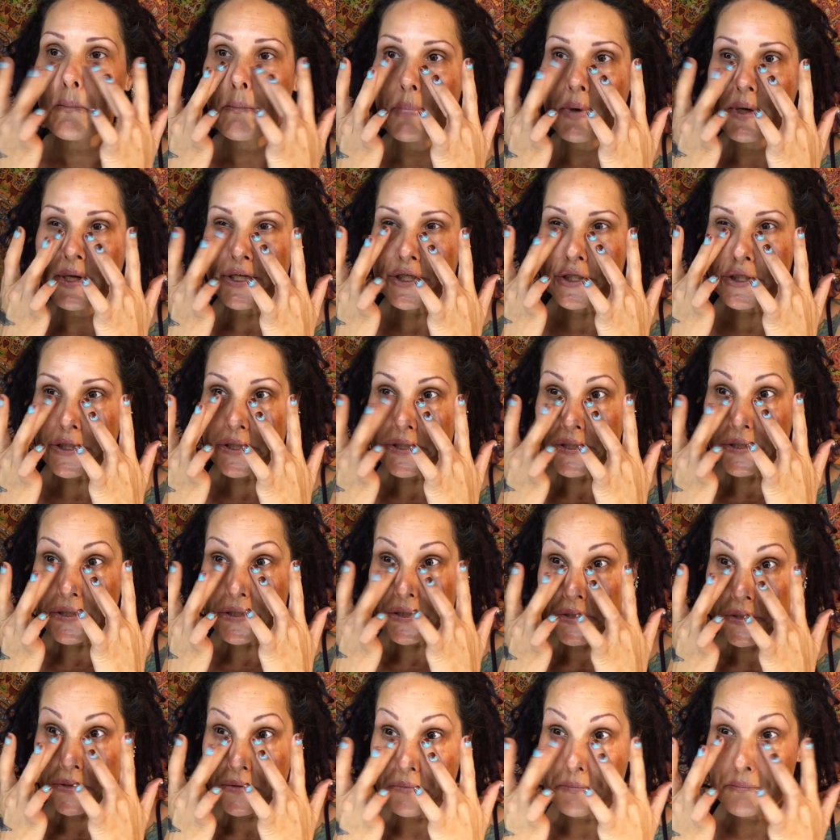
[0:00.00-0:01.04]
but
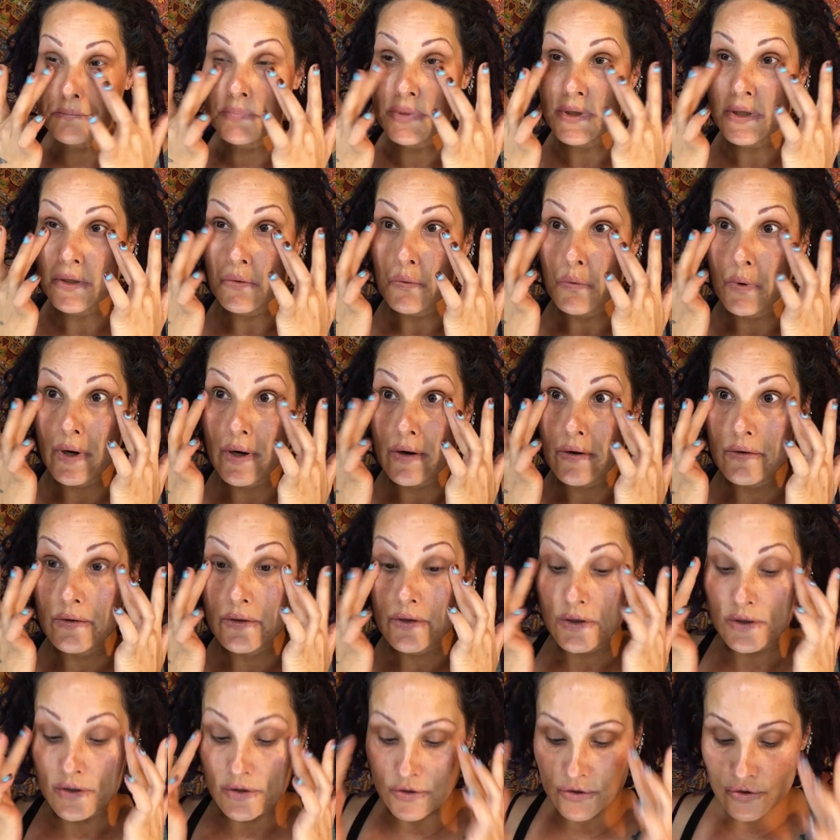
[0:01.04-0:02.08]
just be aware
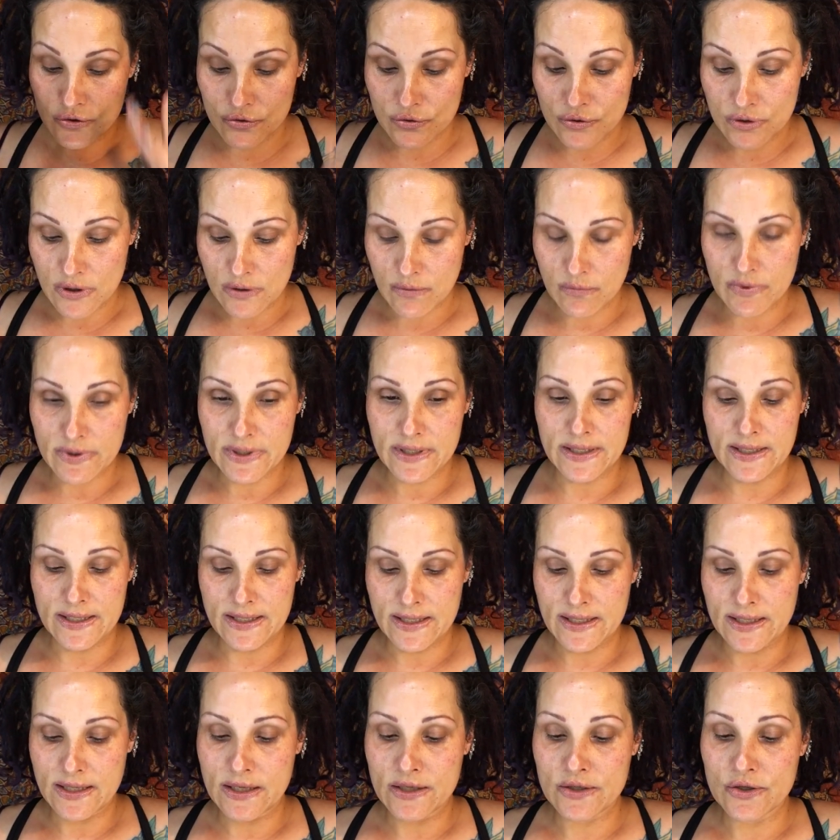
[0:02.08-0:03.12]
that you do not want to get
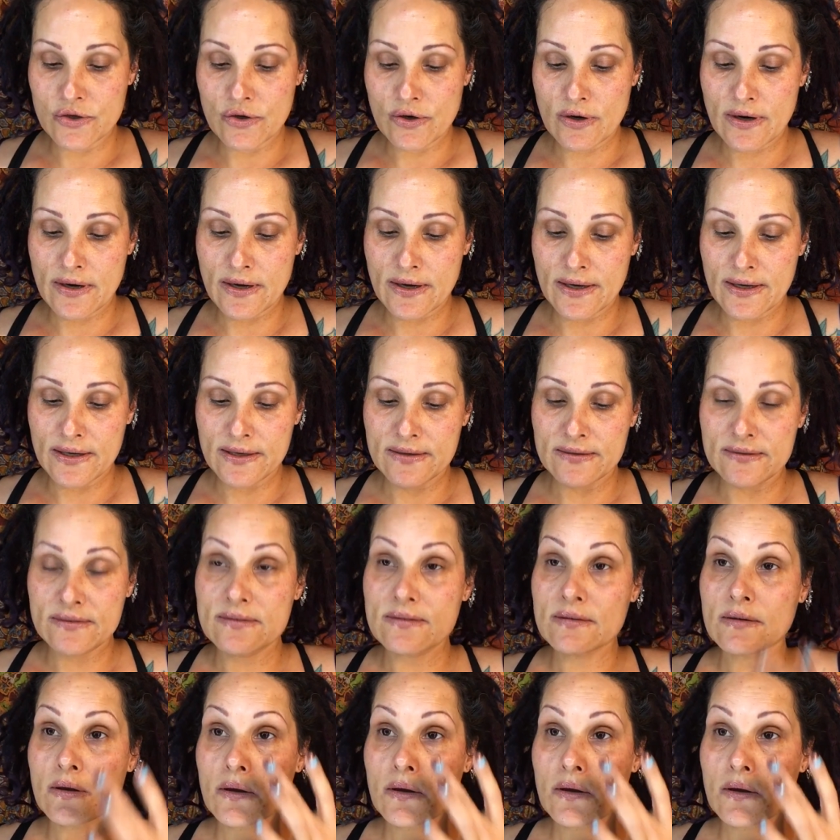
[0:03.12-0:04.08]
it in your eyes.